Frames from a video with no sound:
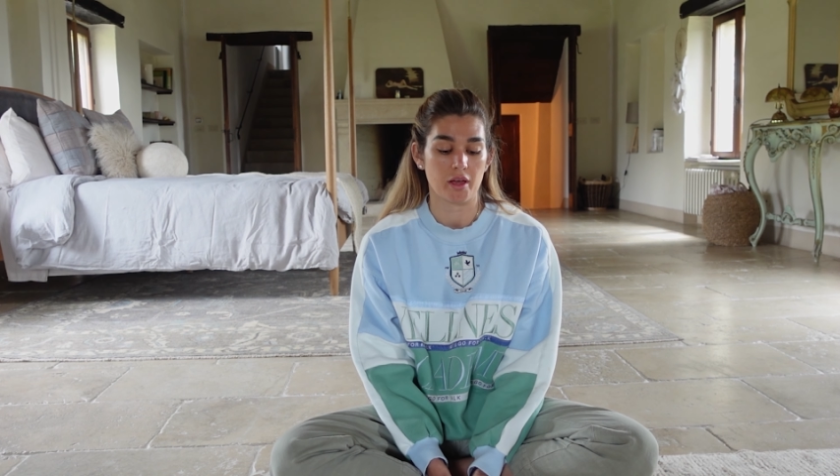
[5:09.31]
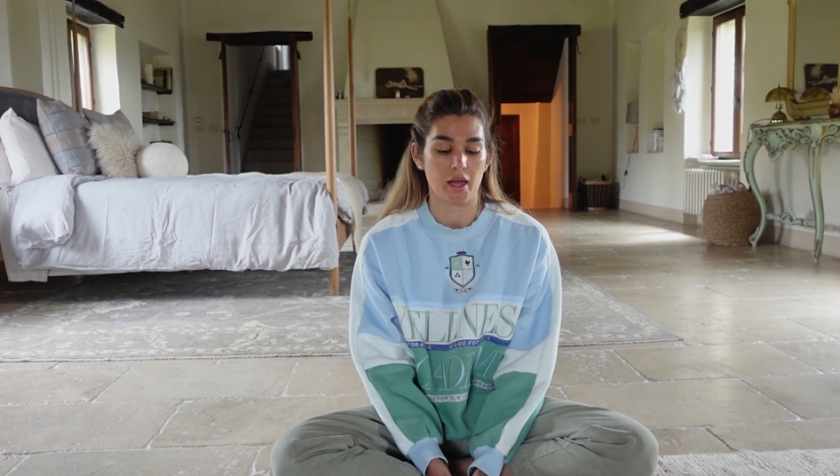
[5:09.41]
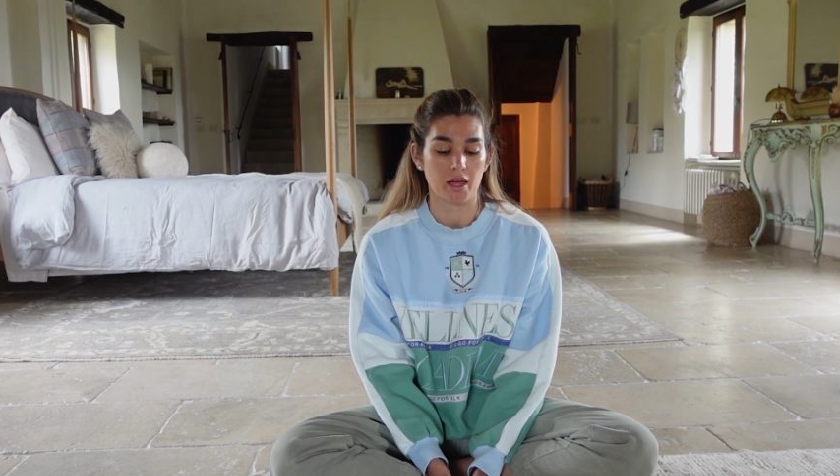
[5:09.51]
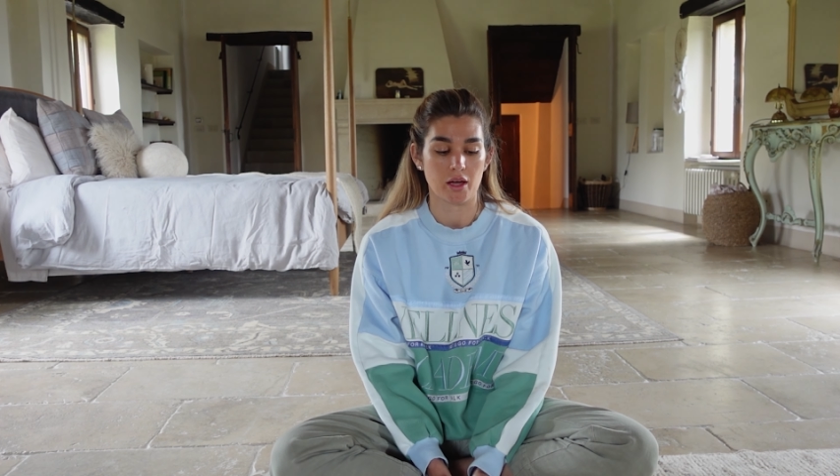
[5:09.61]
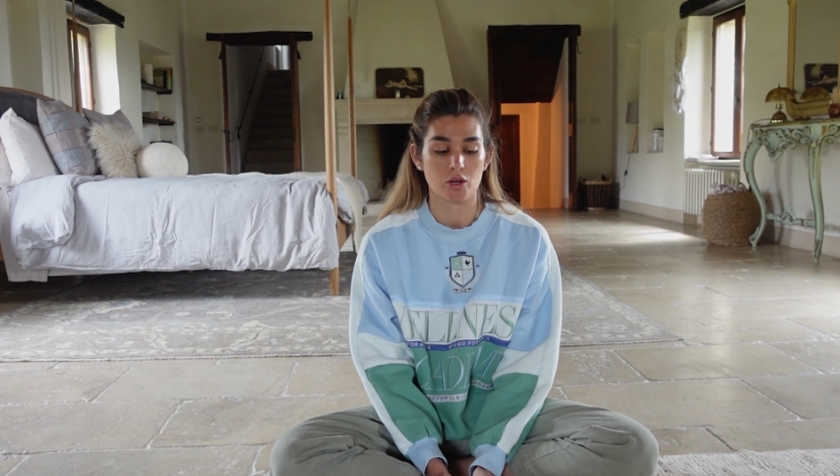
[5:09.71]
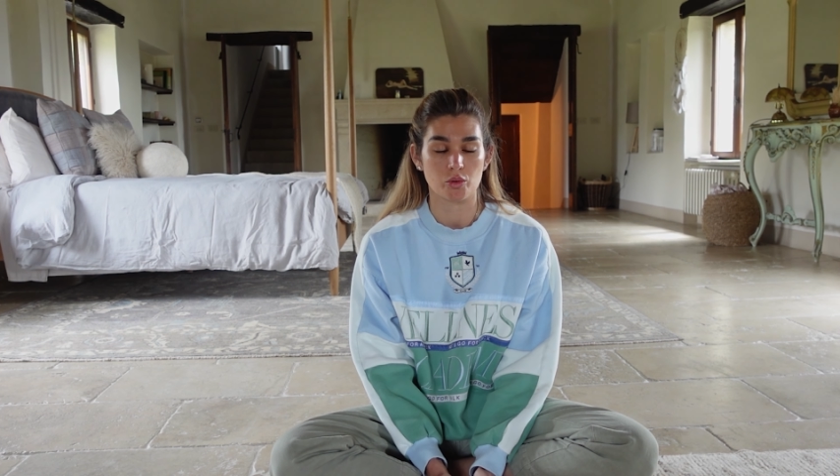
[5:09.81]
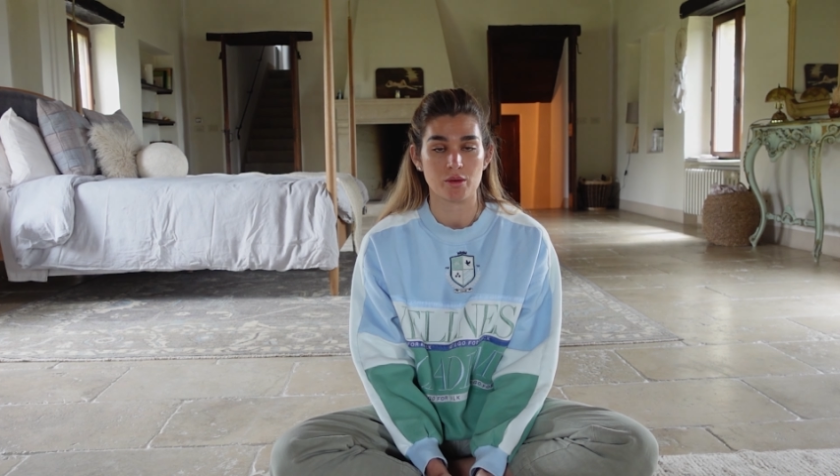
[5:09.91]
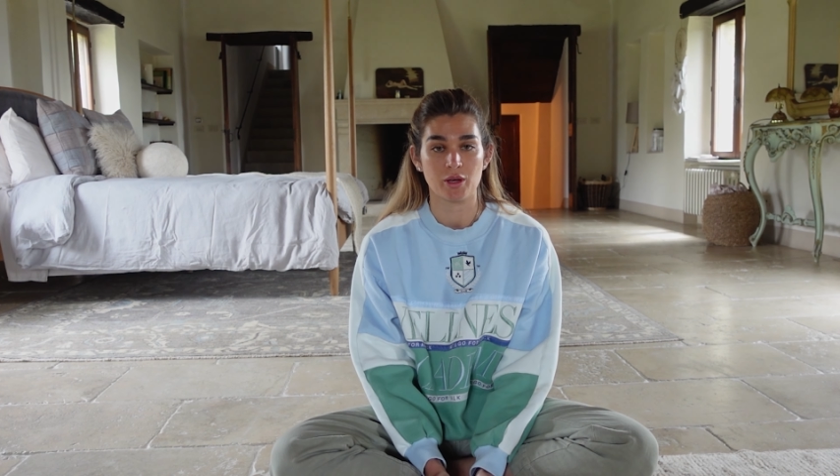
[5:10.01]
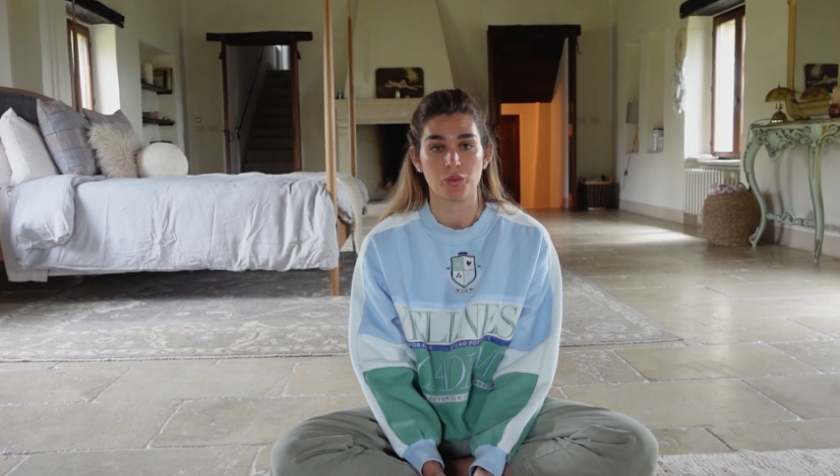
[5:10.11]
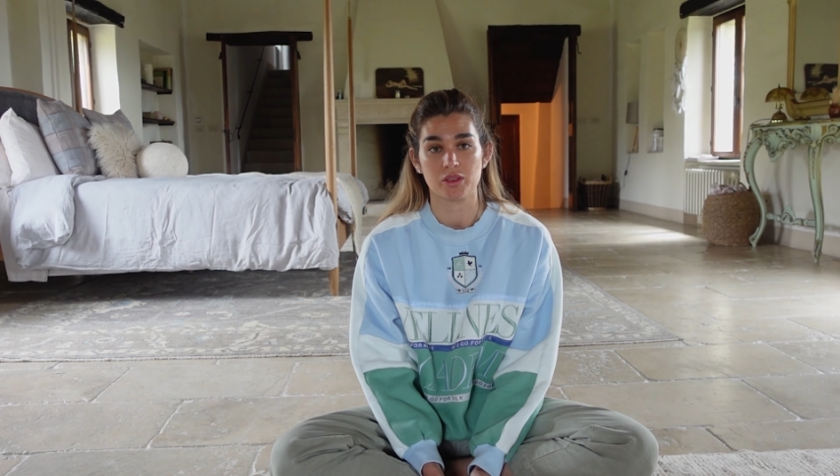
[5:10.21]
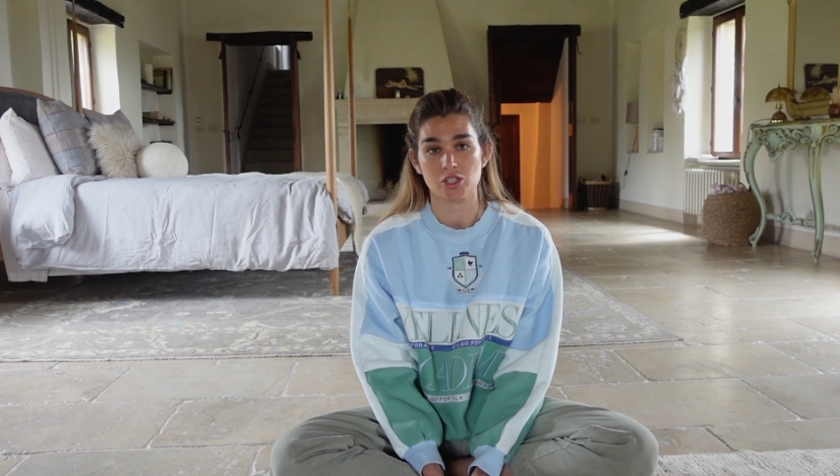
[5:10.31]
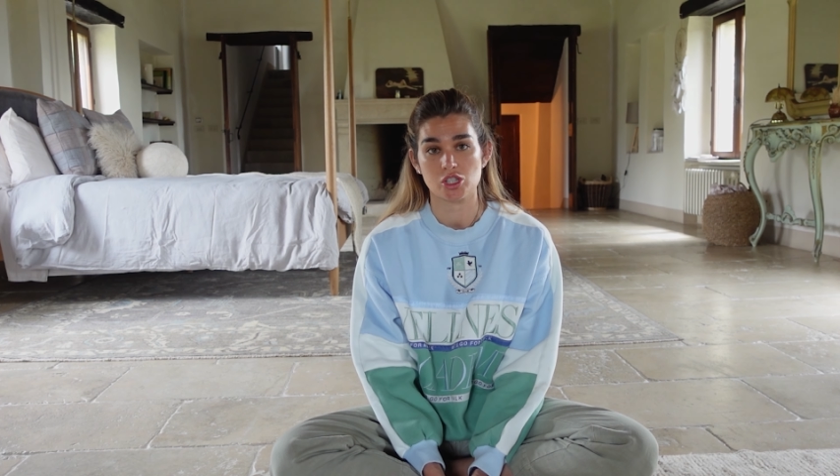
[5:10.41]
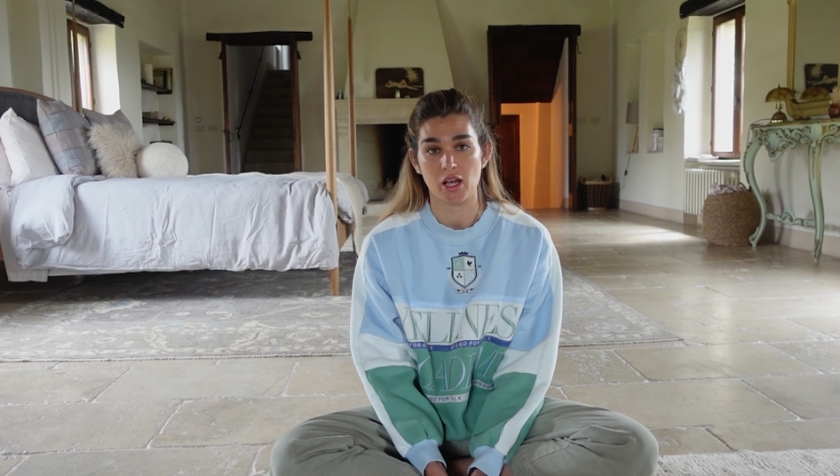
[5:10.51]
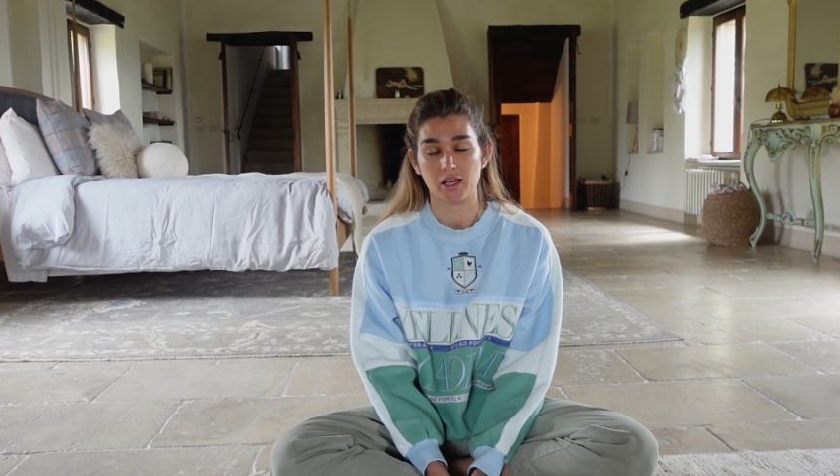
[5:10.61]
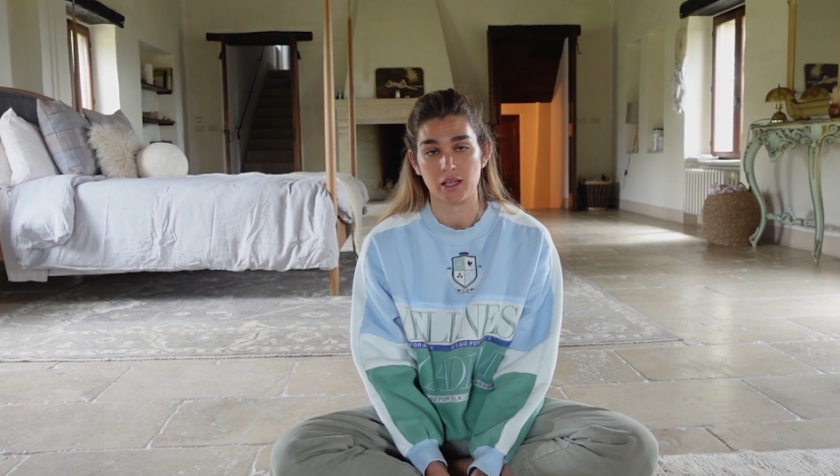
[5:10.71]
a agreement with the
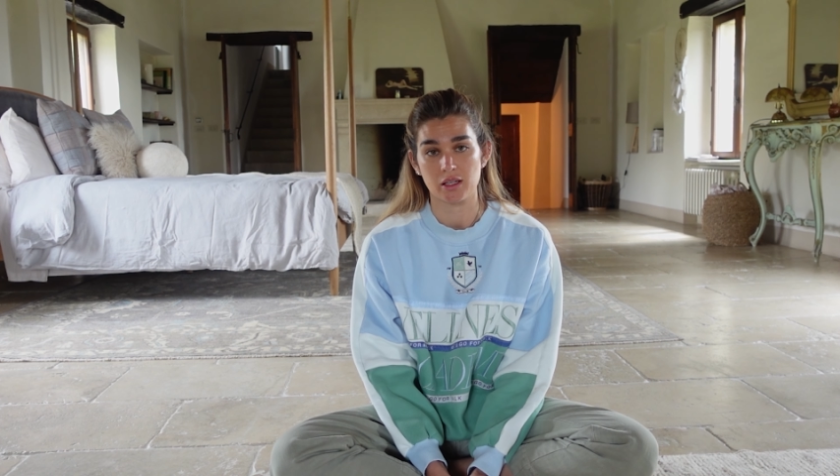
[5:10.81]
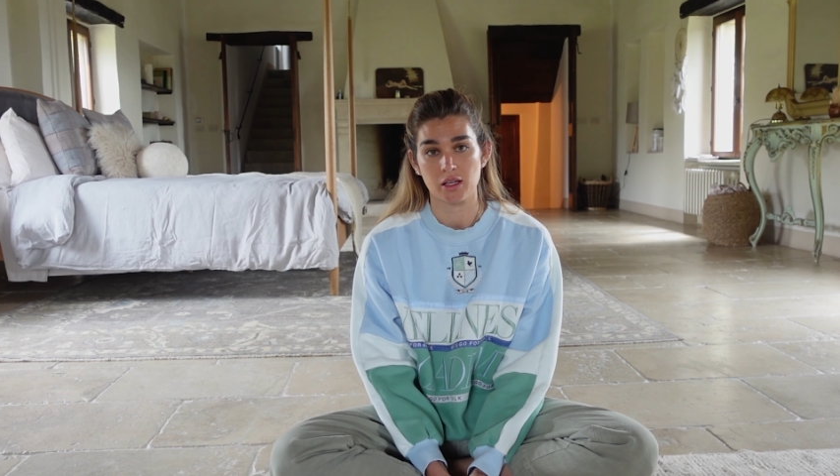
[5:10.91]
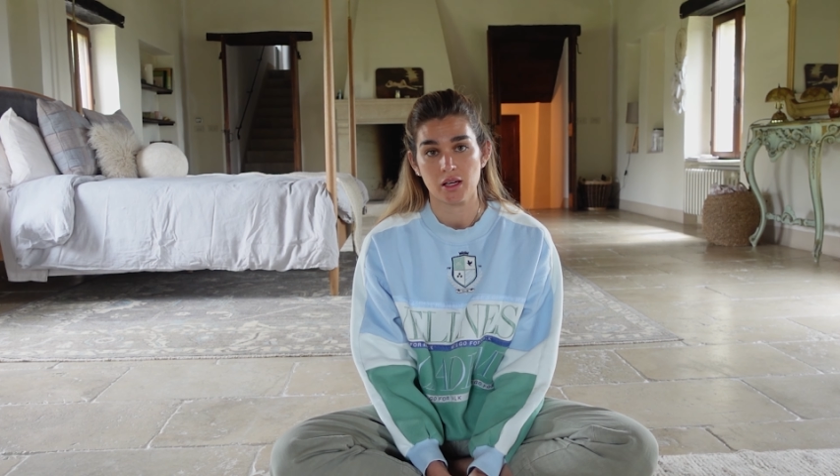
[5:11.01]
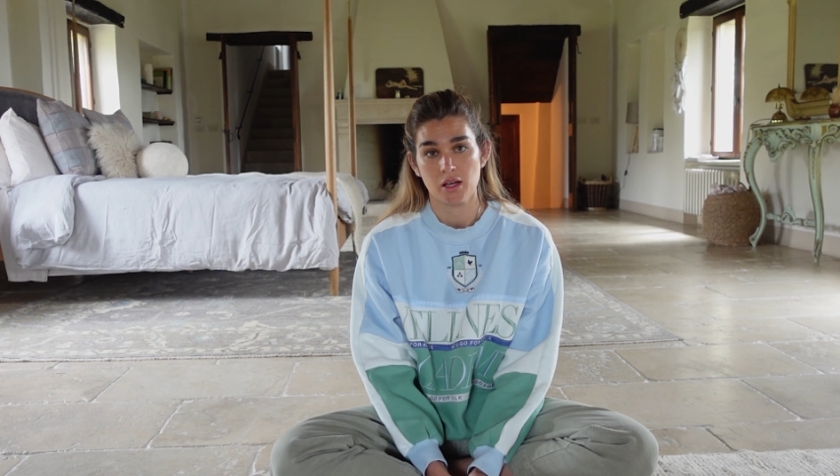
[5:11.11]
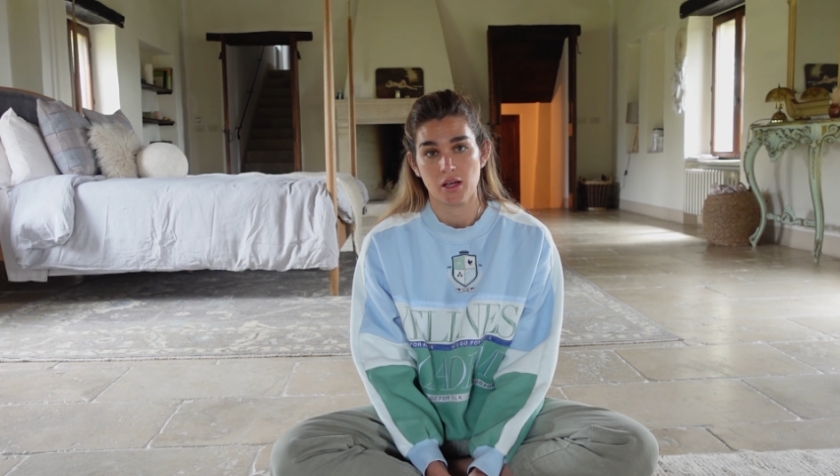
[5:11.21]
Schengen